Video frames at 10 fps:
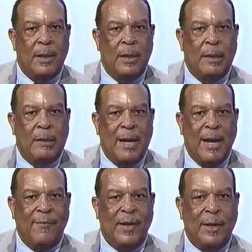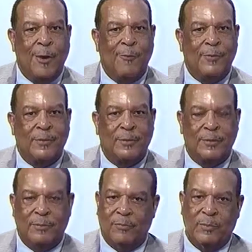And I've had
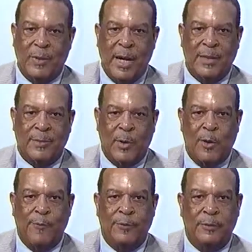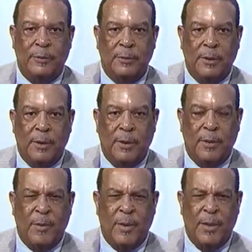offers. I had some offers
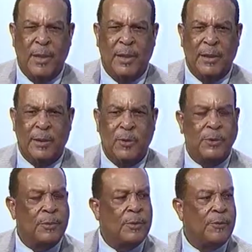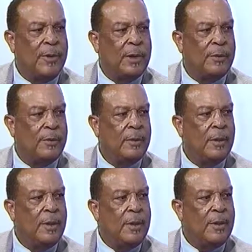in an early coaching career to
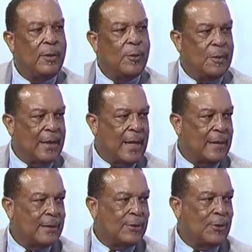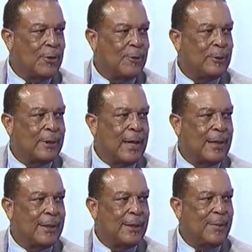go to Dallas to coach, and
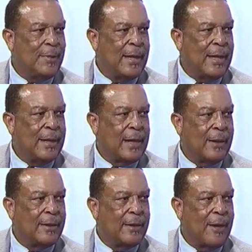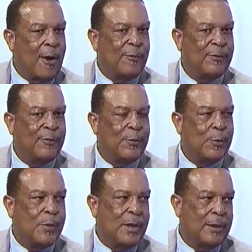I turned them down. I offered
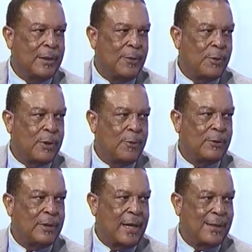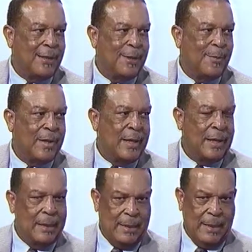Fort Worth to go to coach, and I turned them
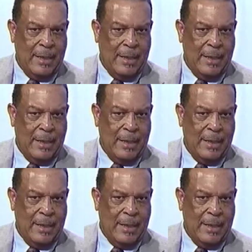down.